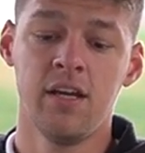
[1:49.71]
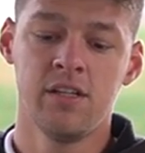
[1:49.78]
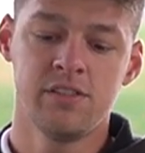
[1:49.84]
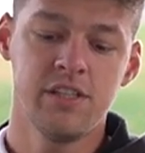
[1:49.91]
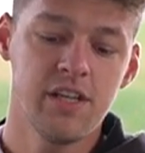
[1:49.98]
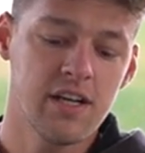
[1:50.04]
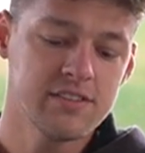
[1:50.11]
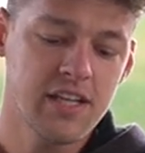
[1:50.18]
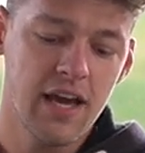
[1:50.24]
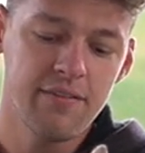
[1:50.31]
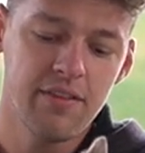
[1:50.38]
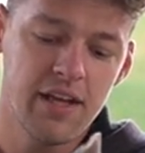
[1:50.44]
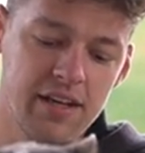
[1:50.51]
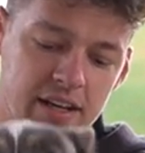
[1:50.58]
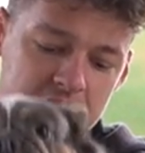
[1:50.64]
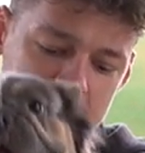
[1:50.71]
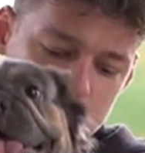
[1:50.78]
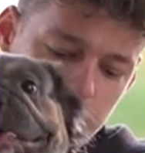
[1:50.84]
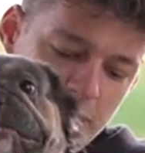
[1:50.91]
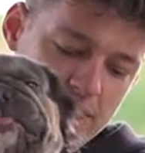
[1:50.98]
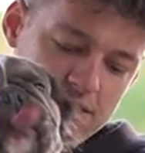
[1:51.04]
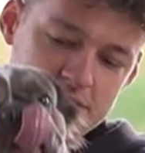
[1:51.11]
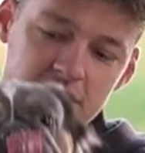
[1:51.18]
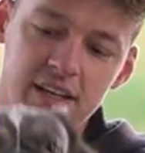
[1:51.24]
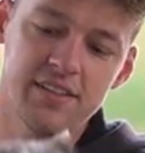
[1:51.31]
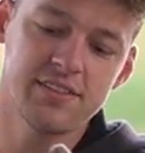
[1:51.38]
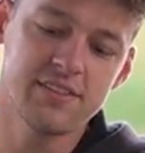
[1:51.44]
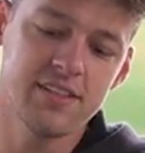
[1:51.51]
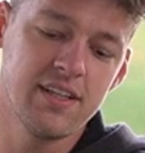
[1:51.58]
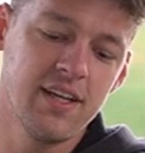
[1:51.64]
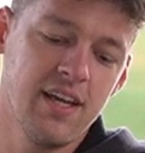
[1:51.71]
She does have that nice white chest